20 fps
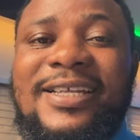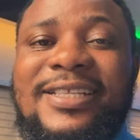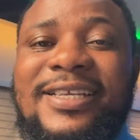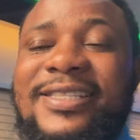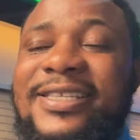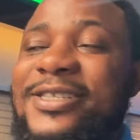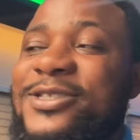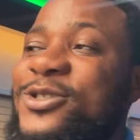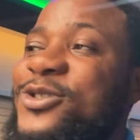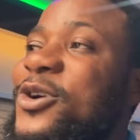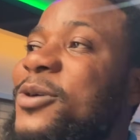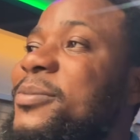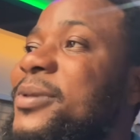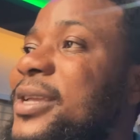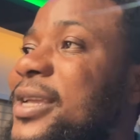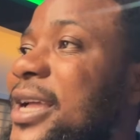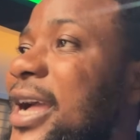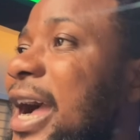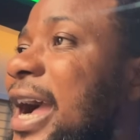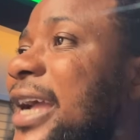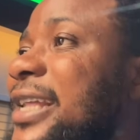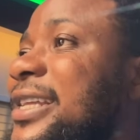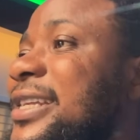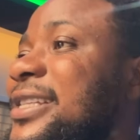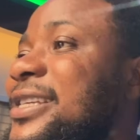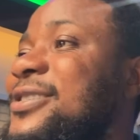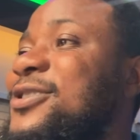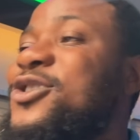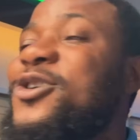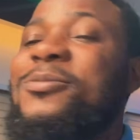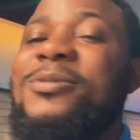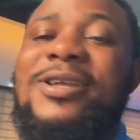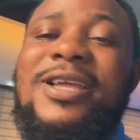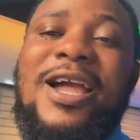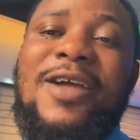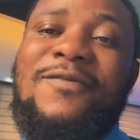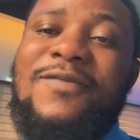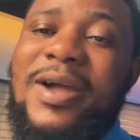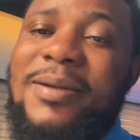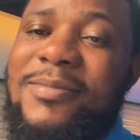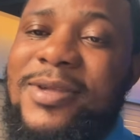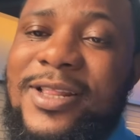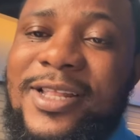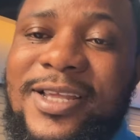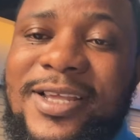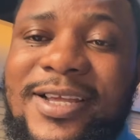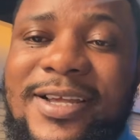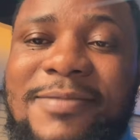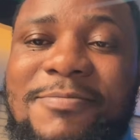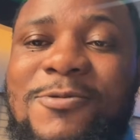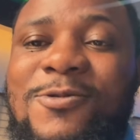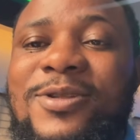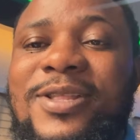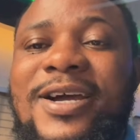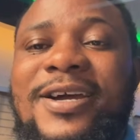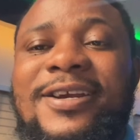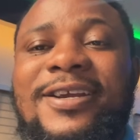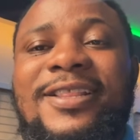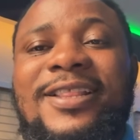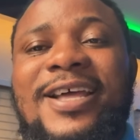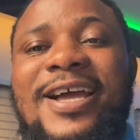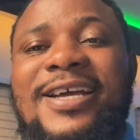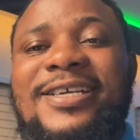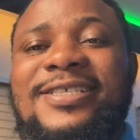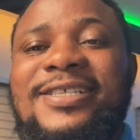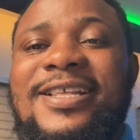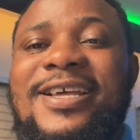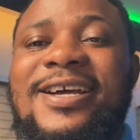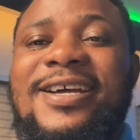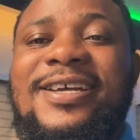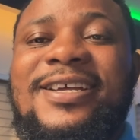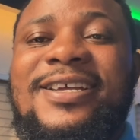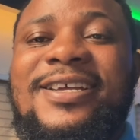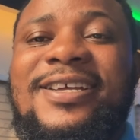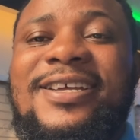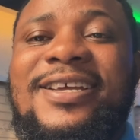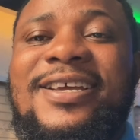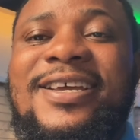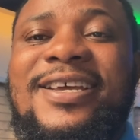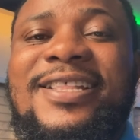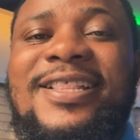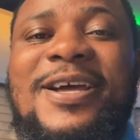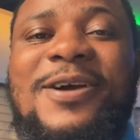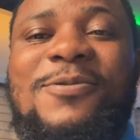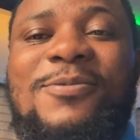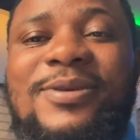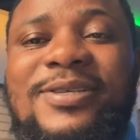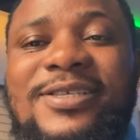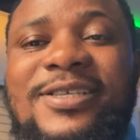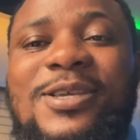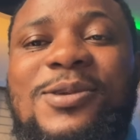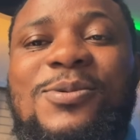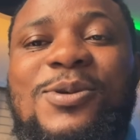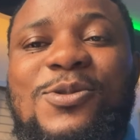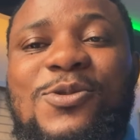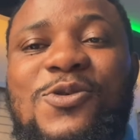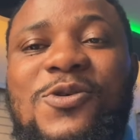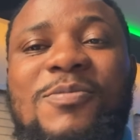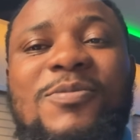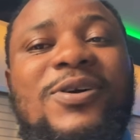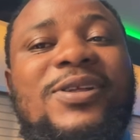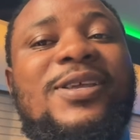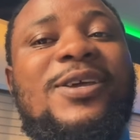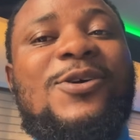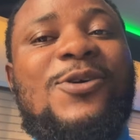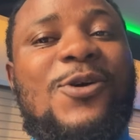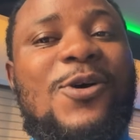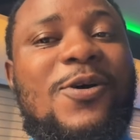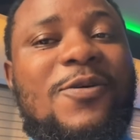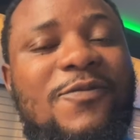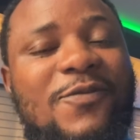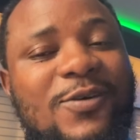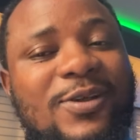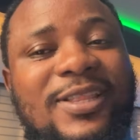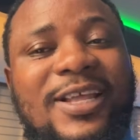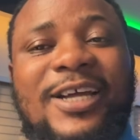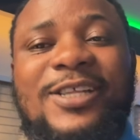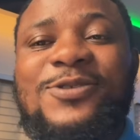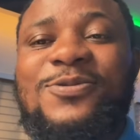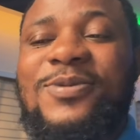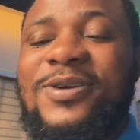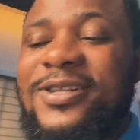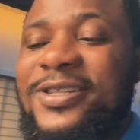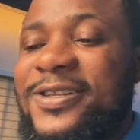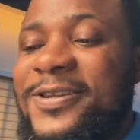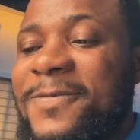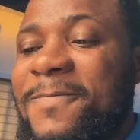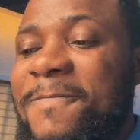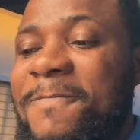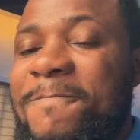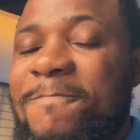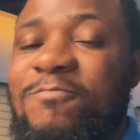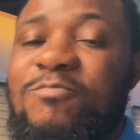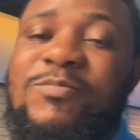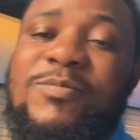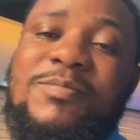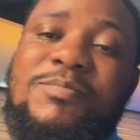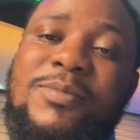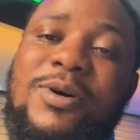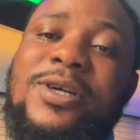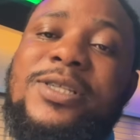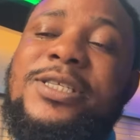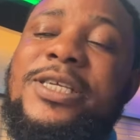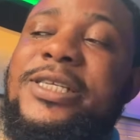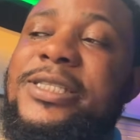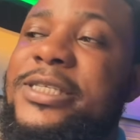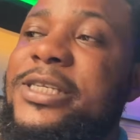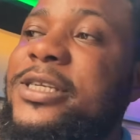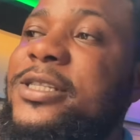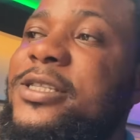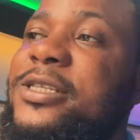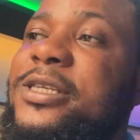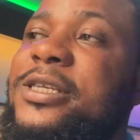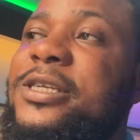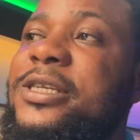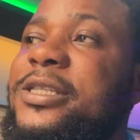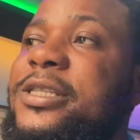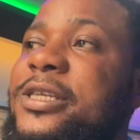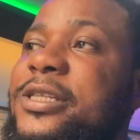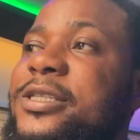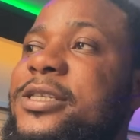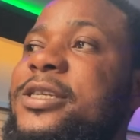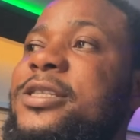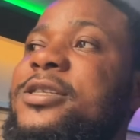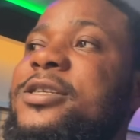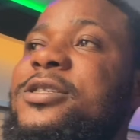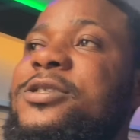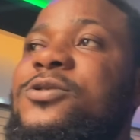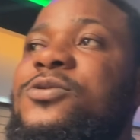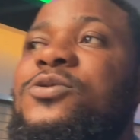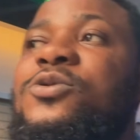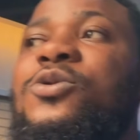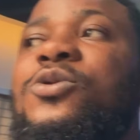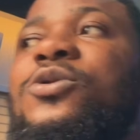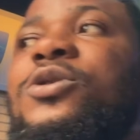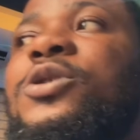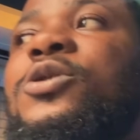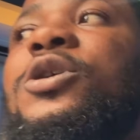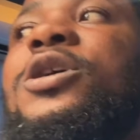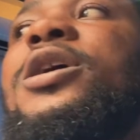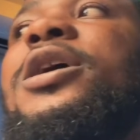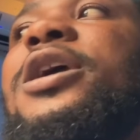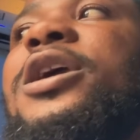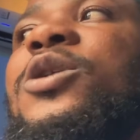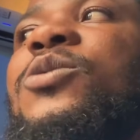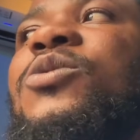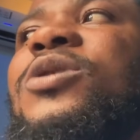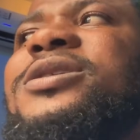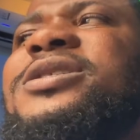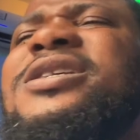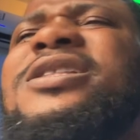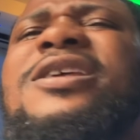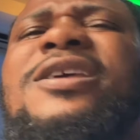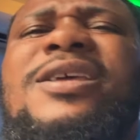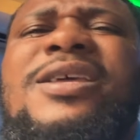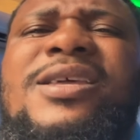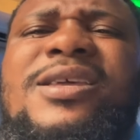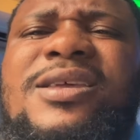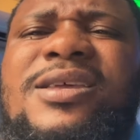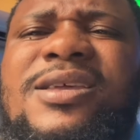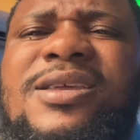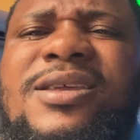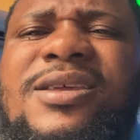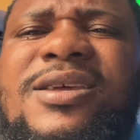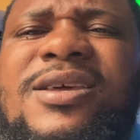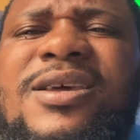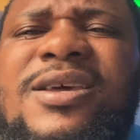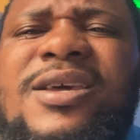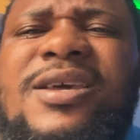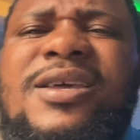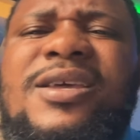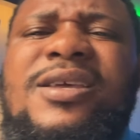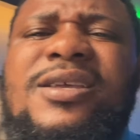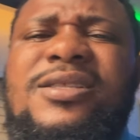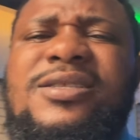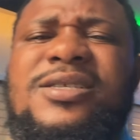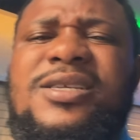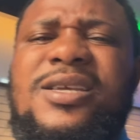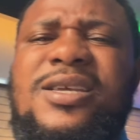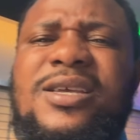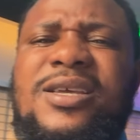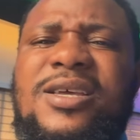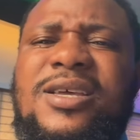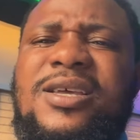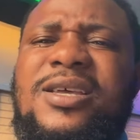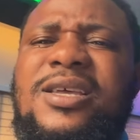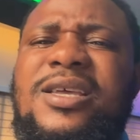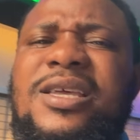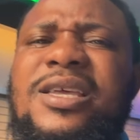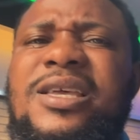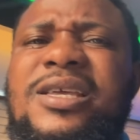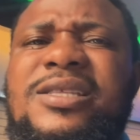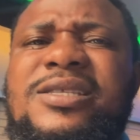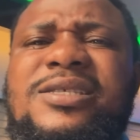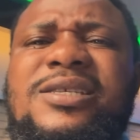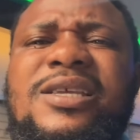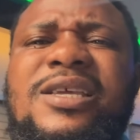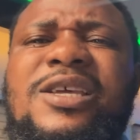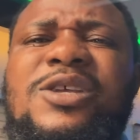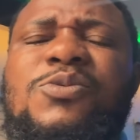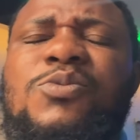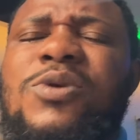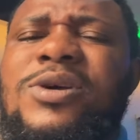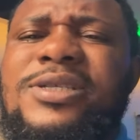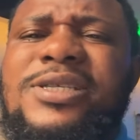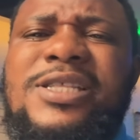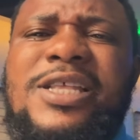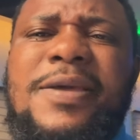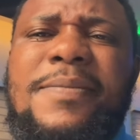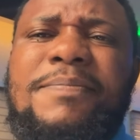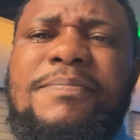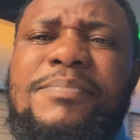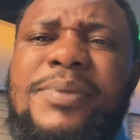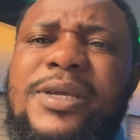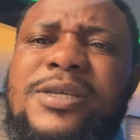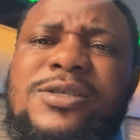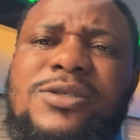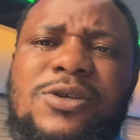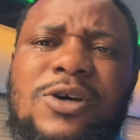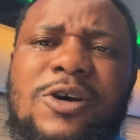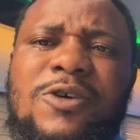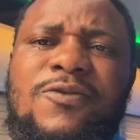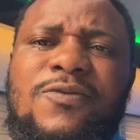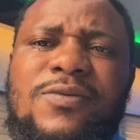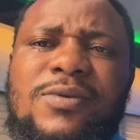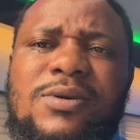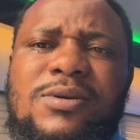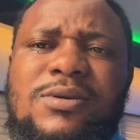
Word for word: They disturb the guy, they disturb the guy family. No, now relax now. Now Wizkid we know, but they come for that one. But he did, he, he did it though. It wasn't a It it it wasn't a big stuff